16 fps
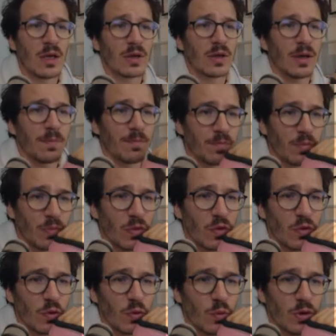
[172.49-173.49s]
Okay.
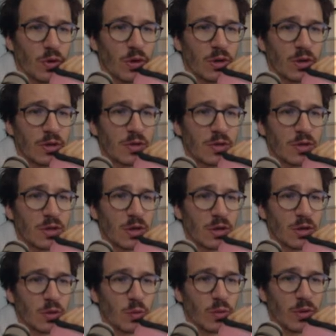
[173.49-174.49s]
So we're going to
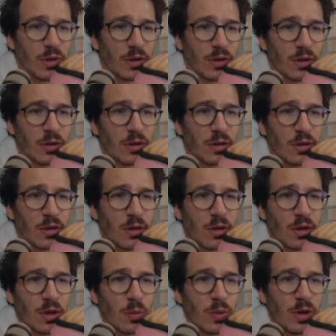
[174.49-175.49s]
start with
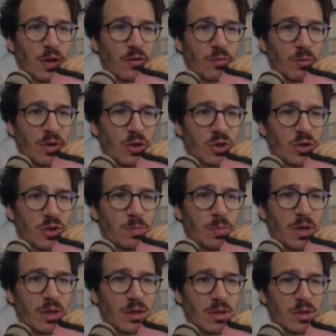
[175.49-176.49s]
we have major
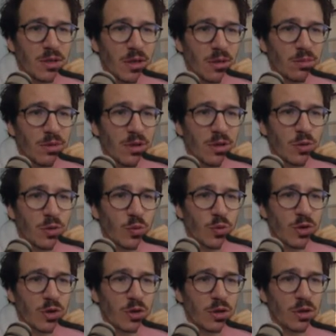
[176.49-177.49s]
dependency updates. We're
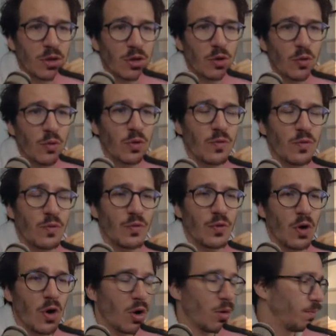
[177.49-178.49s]
going to go
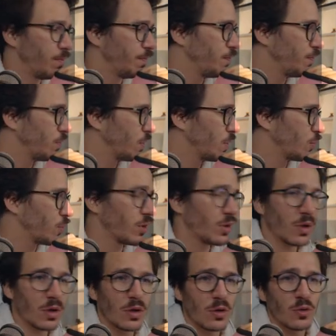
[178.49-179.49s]
from we're
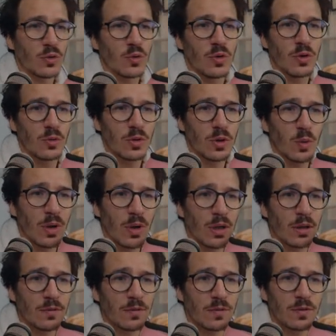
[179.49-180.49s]
going to go to node
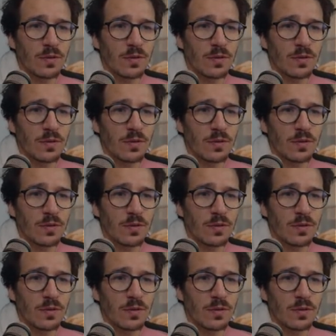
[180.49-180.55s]
12